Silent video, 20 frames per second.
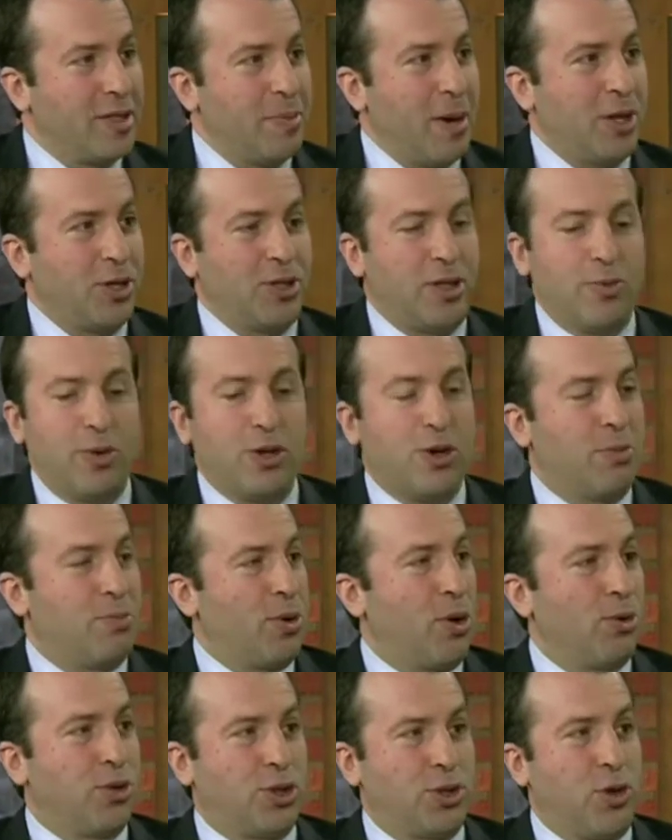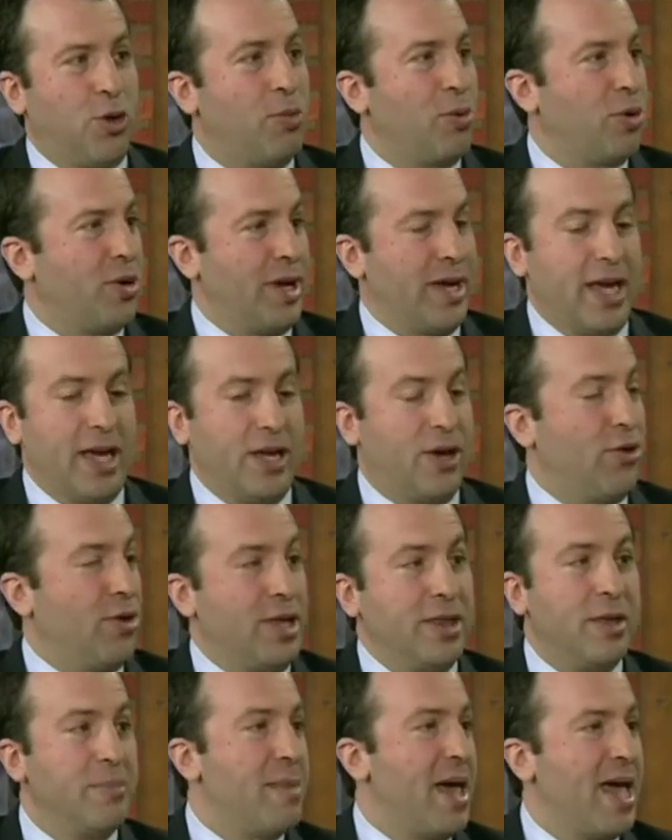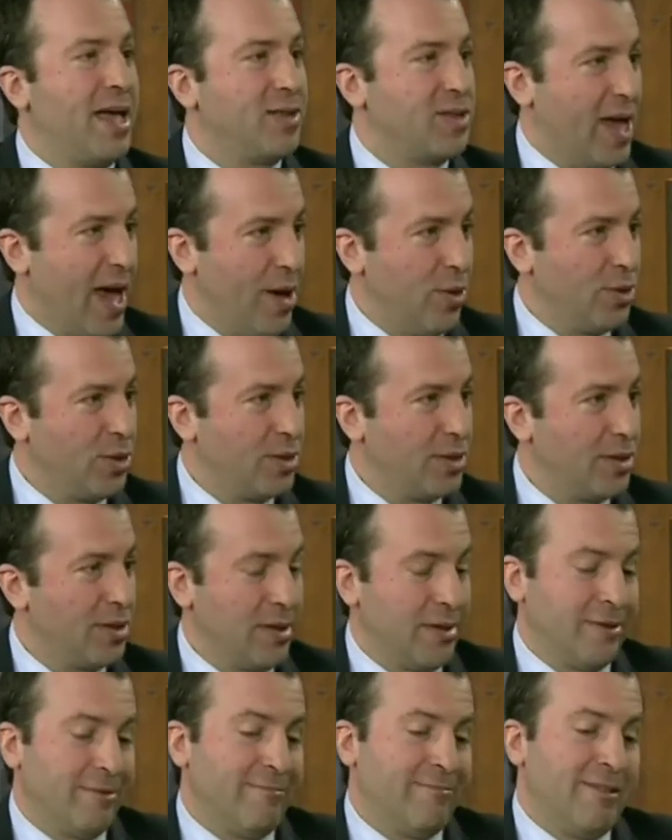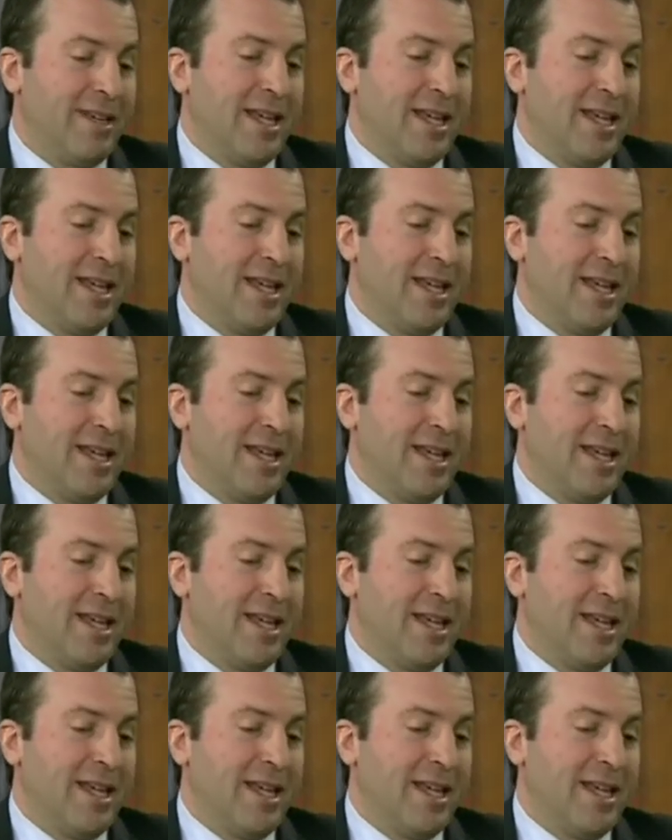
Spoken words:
especially when you're both sober, you're in the man's house,